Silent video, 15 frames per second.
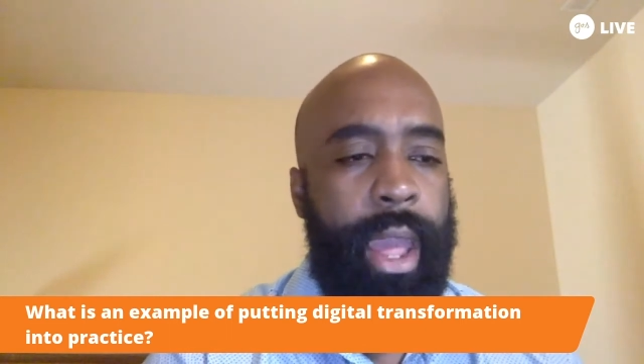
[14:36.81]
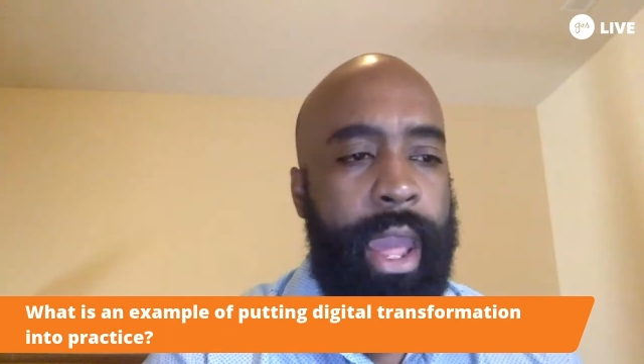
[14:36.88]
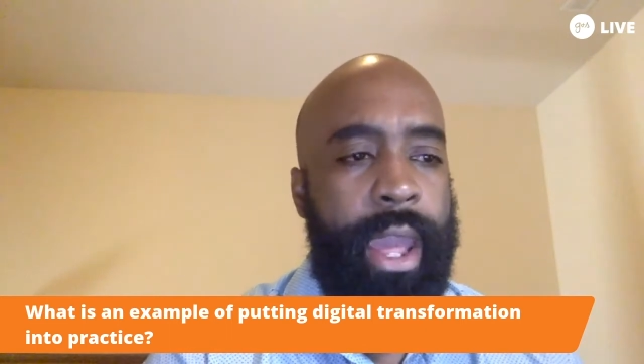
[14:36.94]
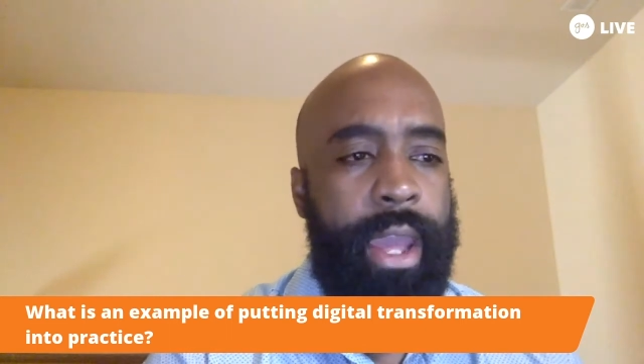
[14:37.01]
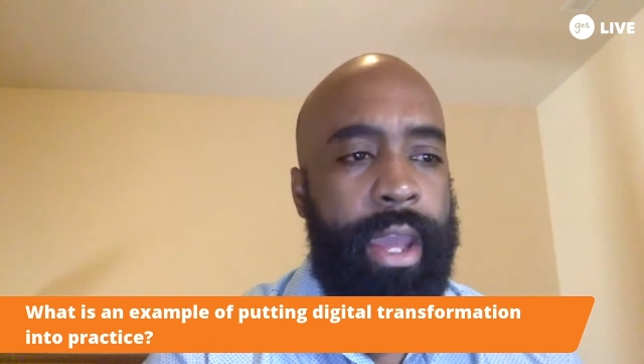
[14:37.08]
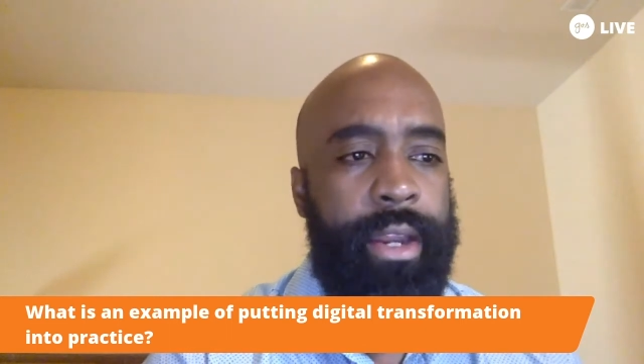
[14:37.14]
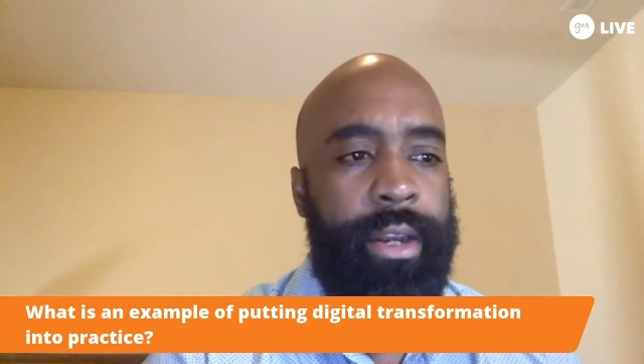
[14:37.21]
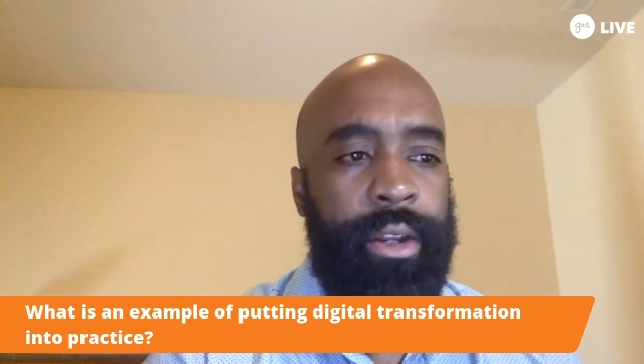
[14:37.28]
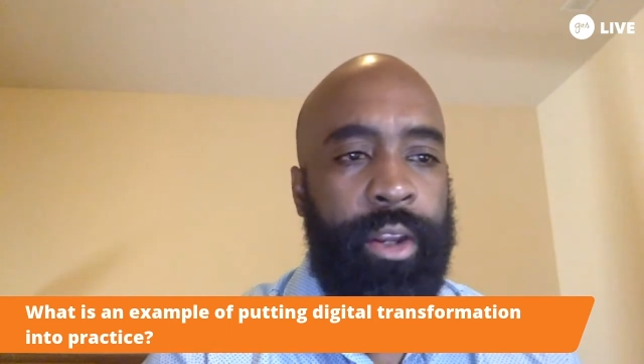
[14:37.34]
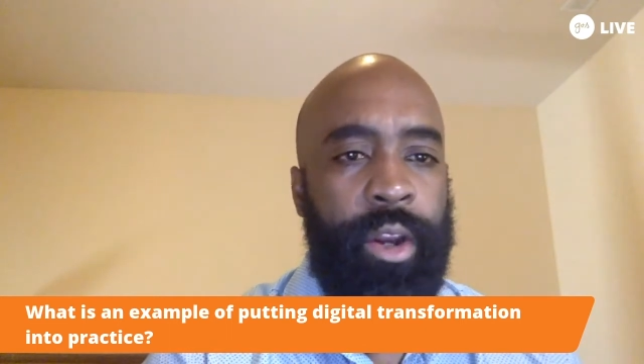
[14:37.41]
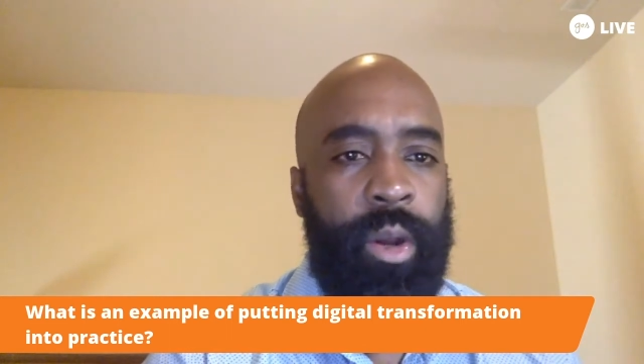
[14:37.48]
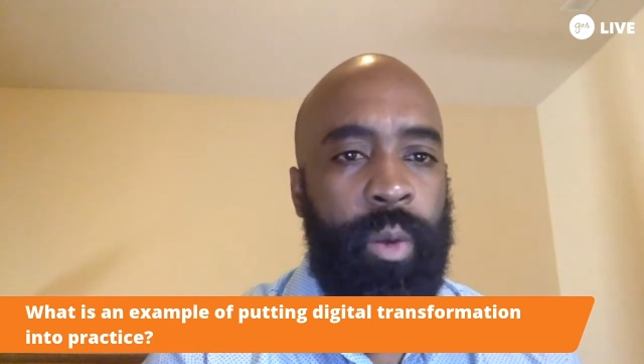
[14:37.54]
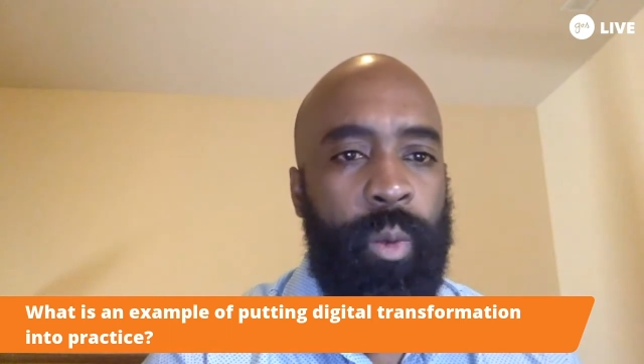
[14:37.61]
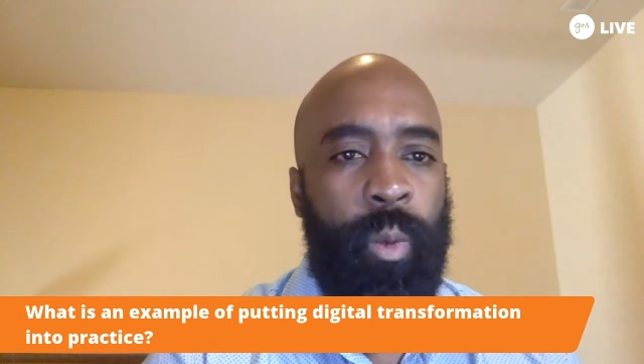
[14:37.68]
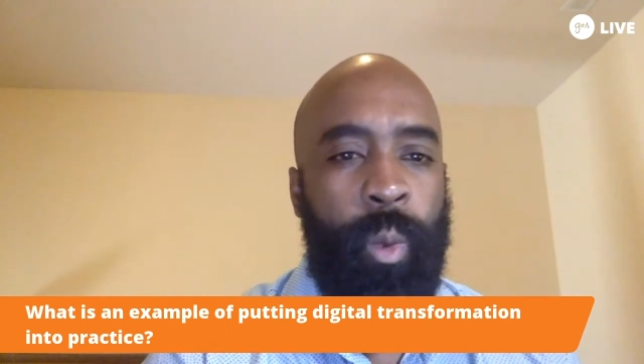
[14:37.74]
And
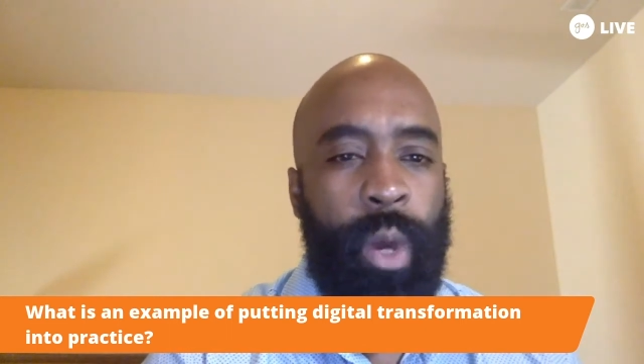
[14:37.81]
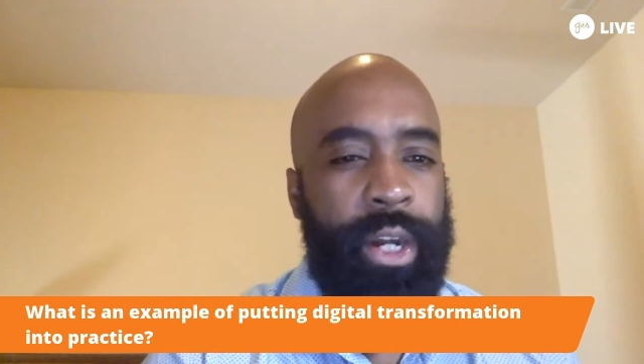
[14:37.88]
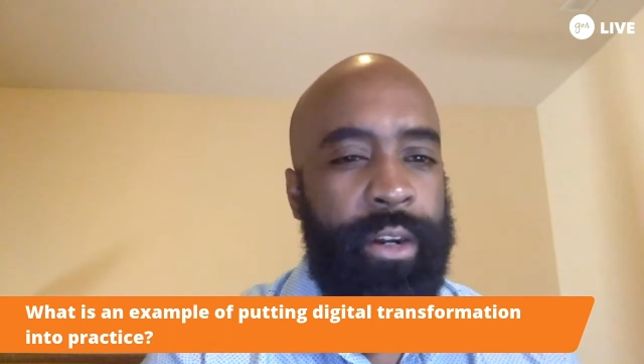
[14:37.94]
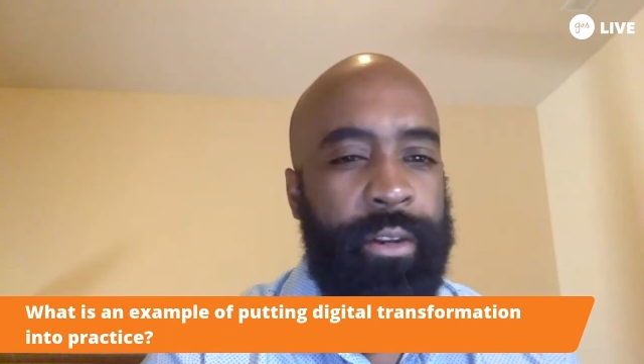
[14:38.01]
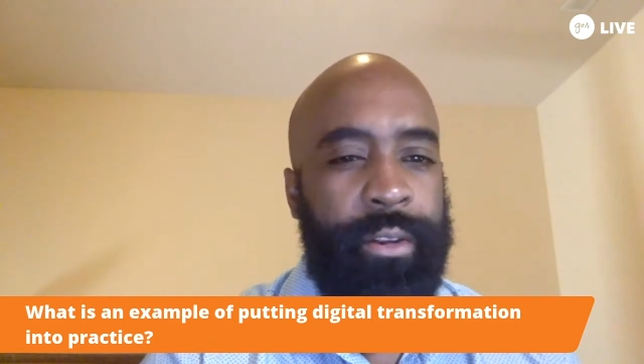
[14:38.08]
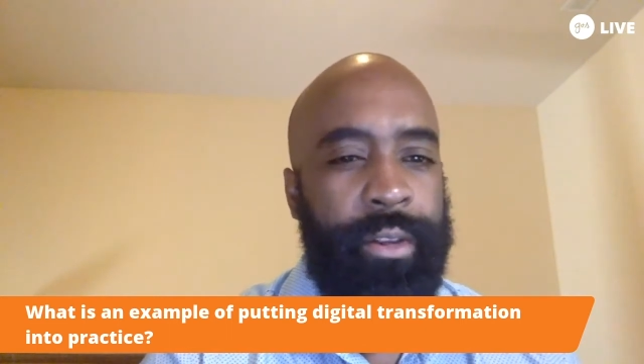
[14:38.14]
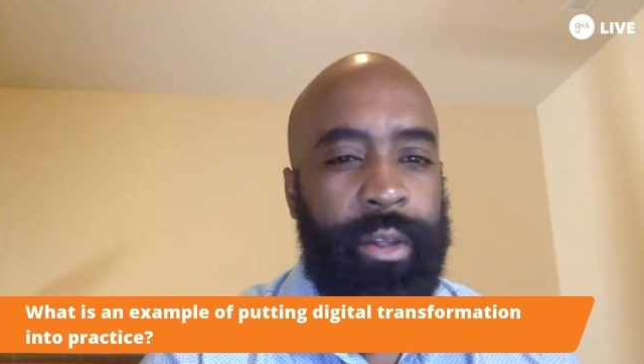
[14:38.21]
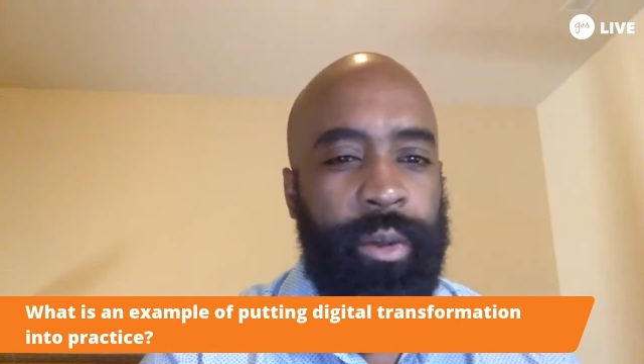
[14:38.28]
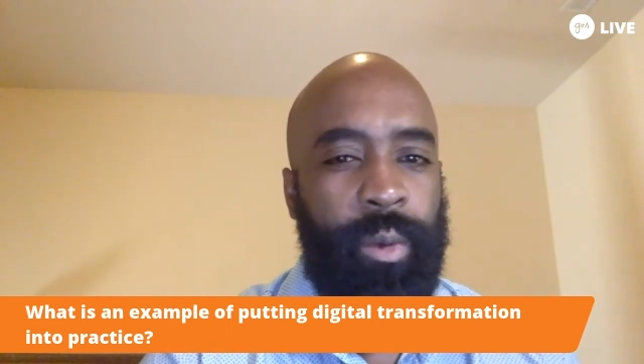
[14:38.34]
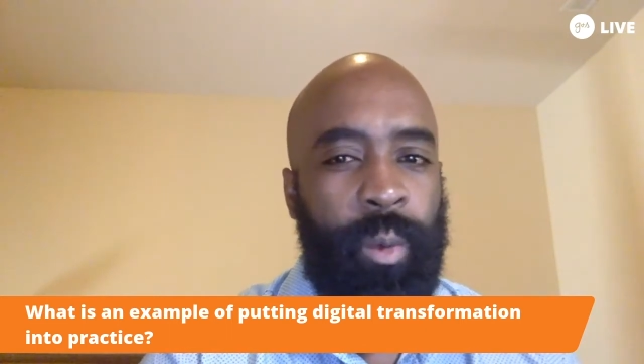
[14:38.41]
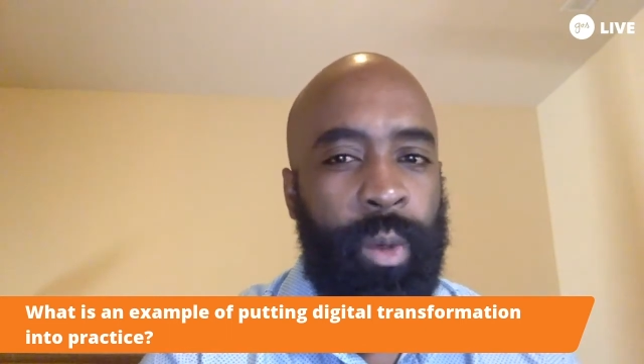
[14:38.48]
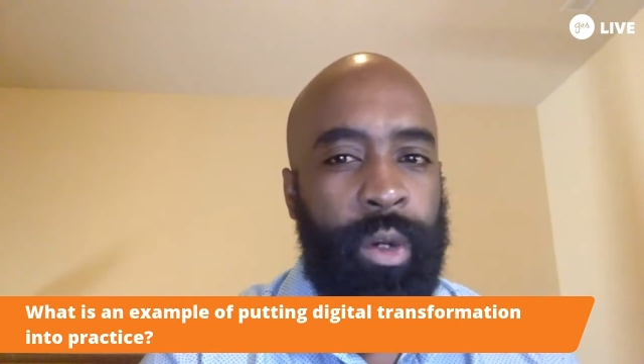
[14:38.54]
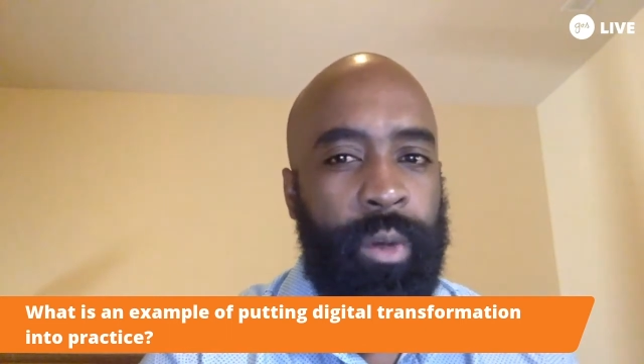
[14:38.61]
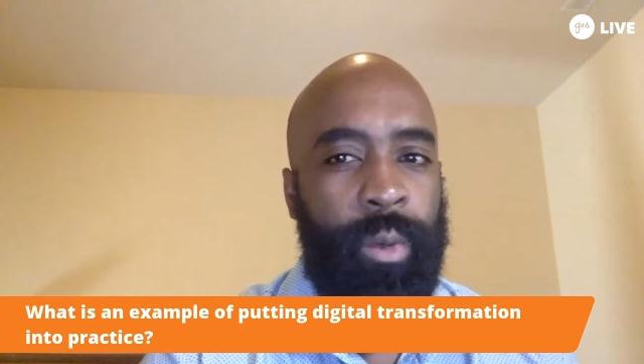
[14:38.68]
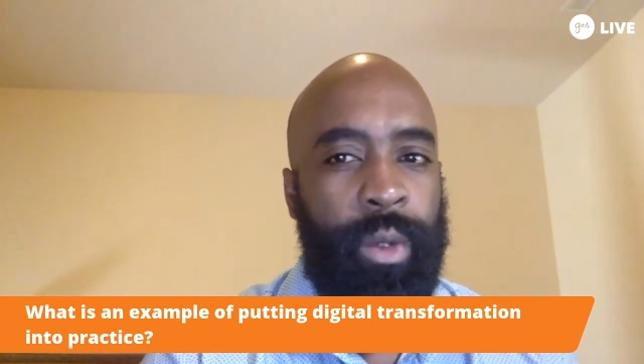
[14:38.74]
one of
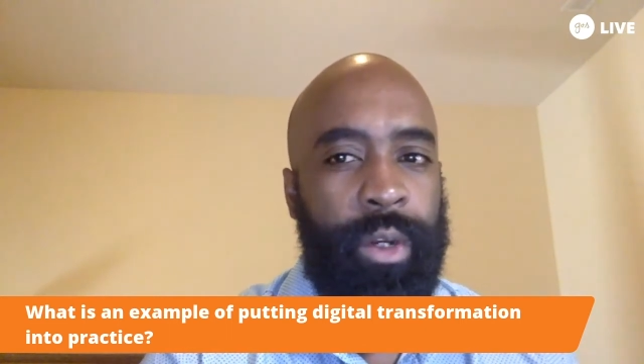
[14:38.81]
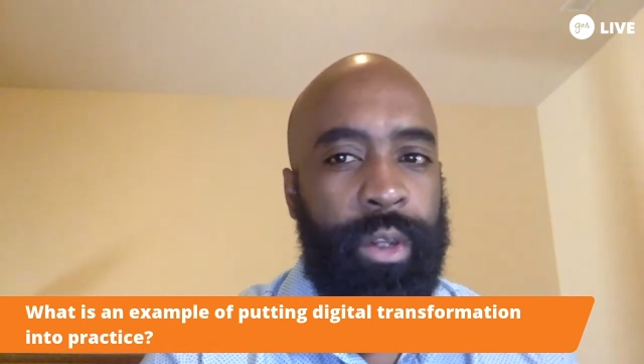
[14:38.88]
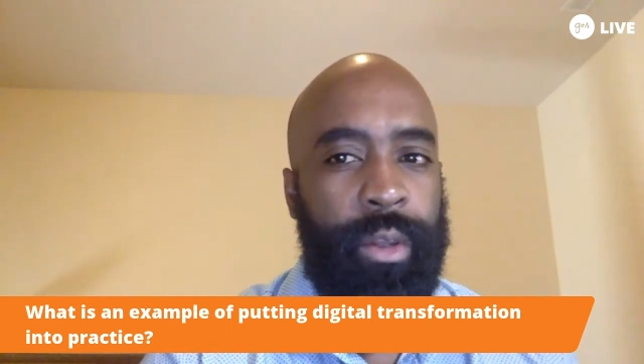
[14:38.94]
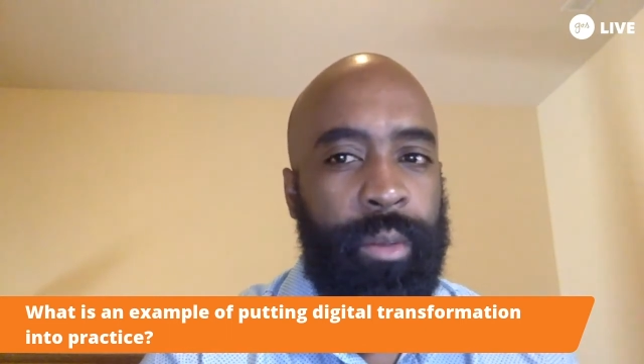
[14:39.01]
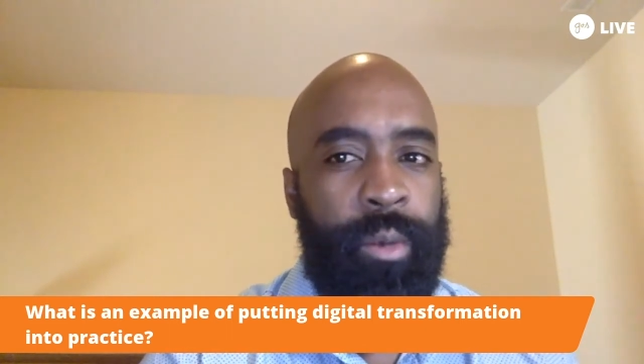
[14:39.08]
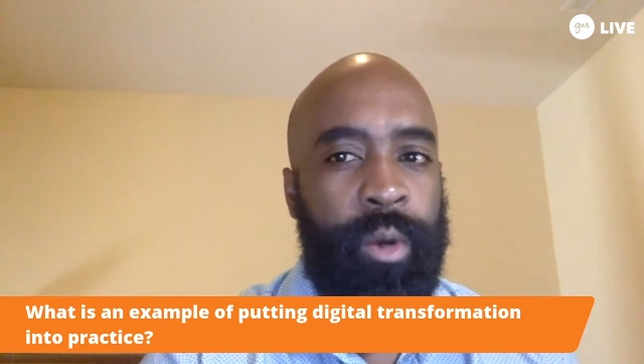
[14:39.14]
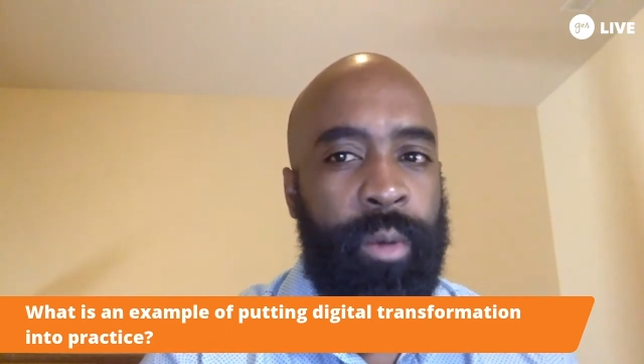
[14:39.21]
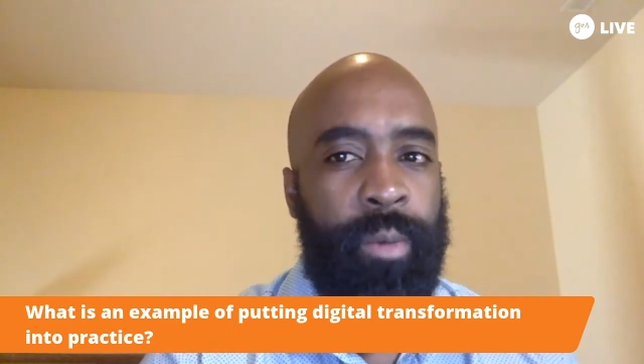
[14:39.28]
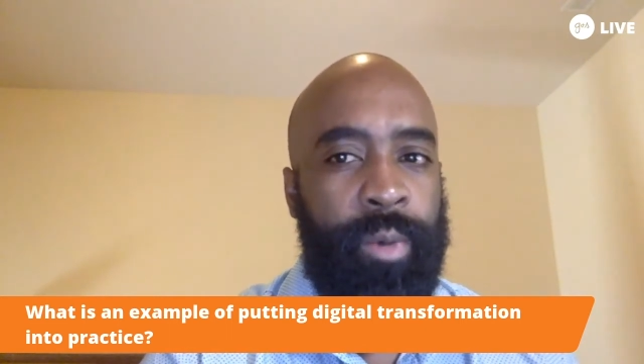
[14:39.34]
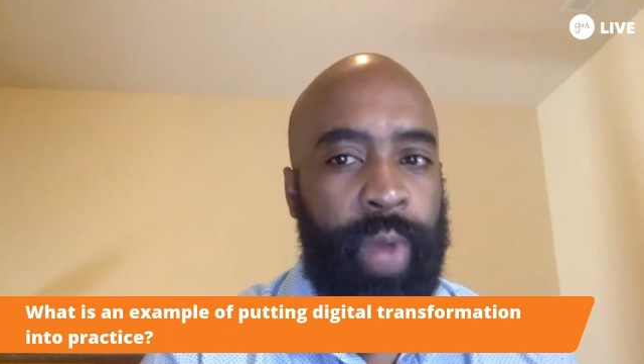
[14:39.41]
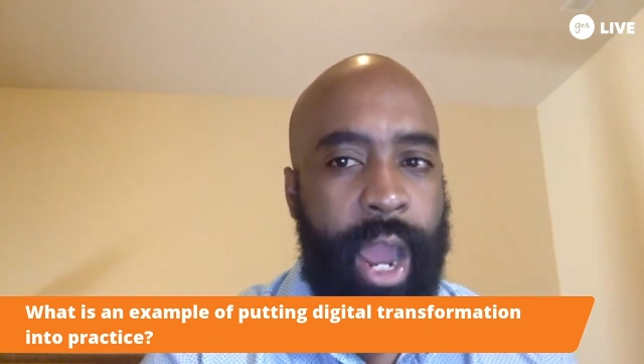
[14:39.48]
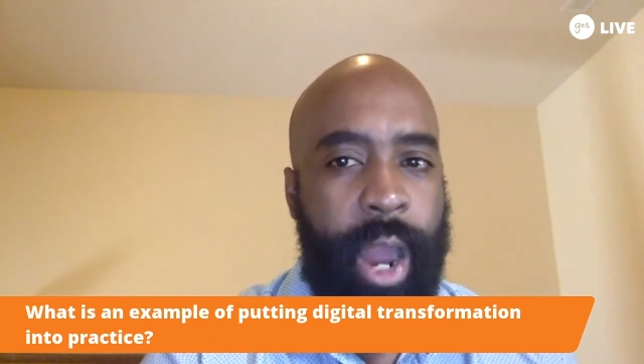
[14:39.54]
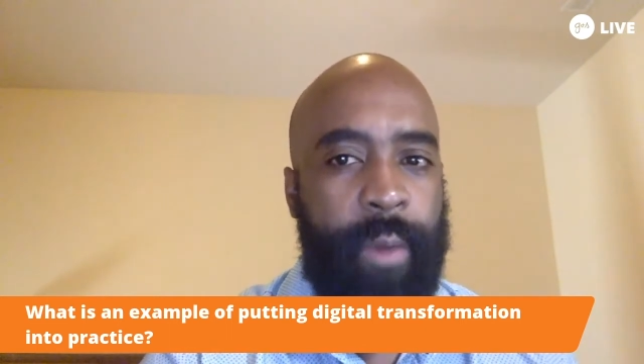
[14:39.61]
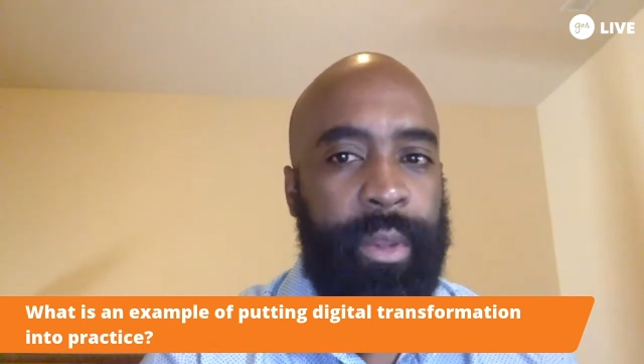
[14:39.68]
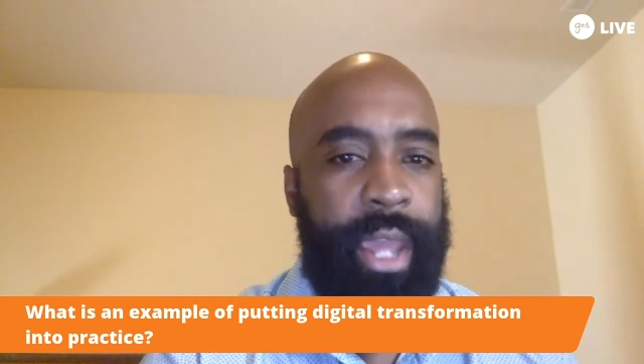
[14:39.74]
the more
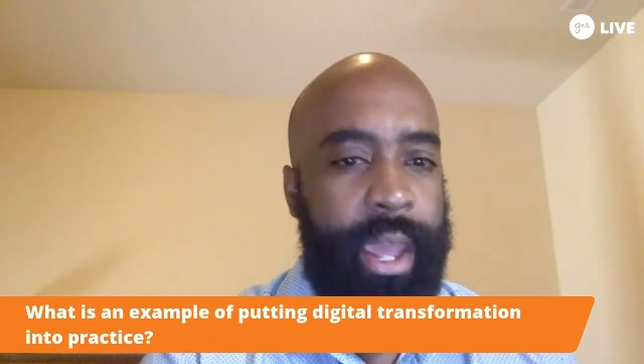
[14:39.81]
proud